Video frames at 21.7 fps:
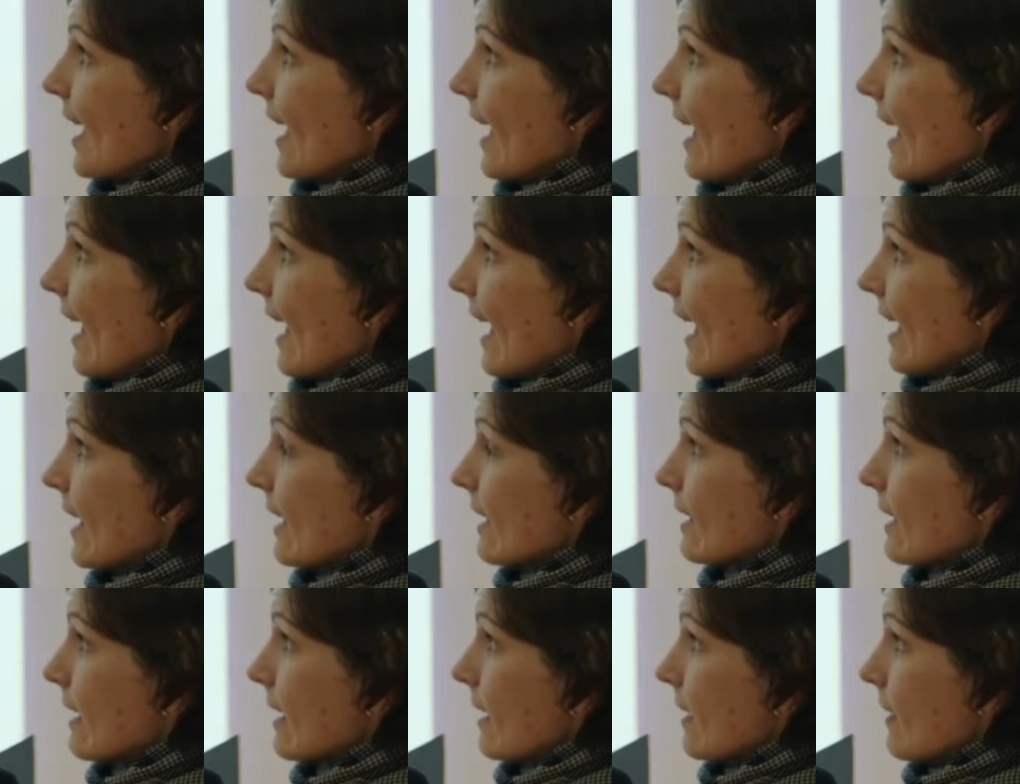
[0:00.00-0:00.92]

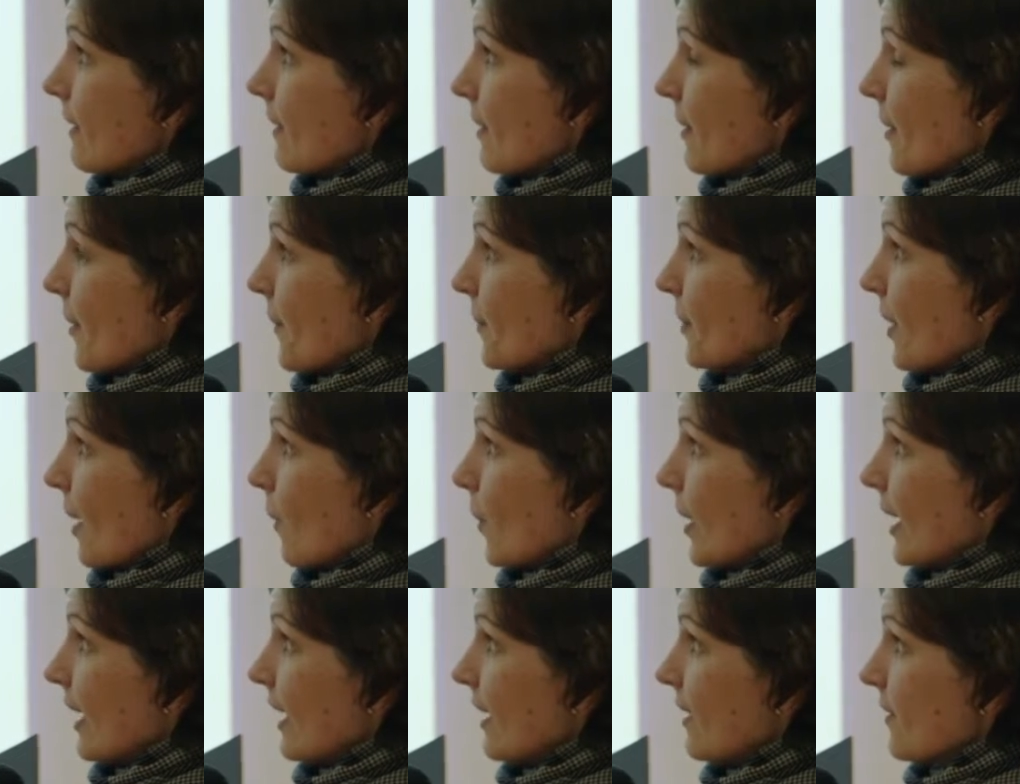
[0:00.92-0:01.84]
And
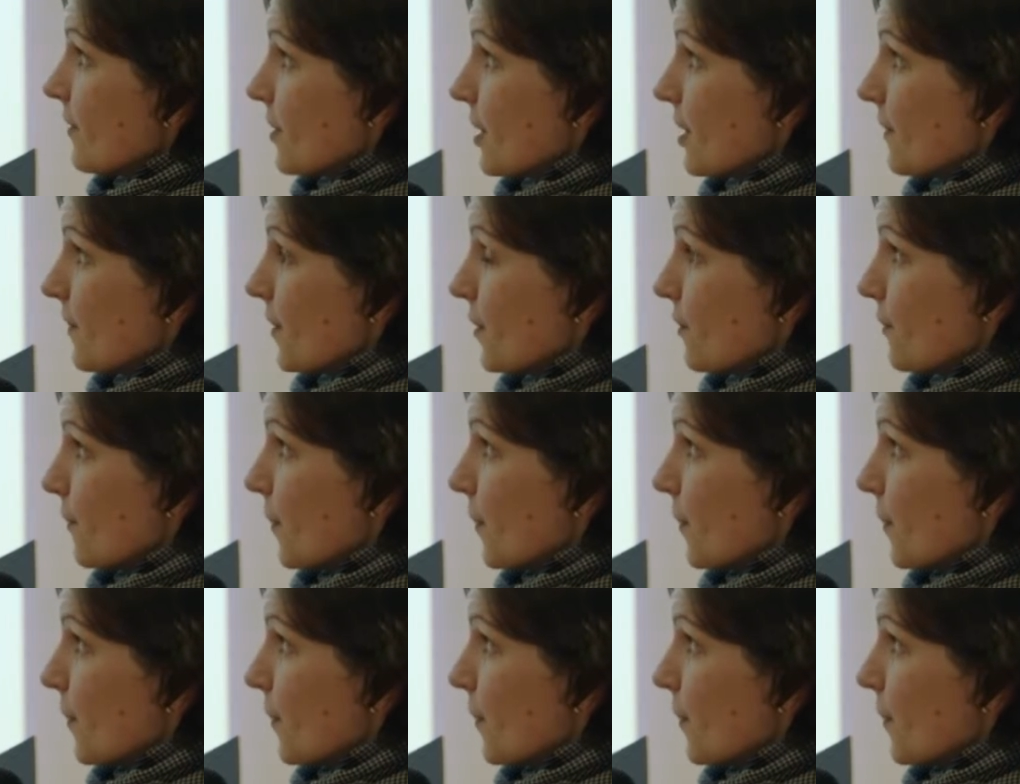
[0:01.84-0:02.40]
we interviewed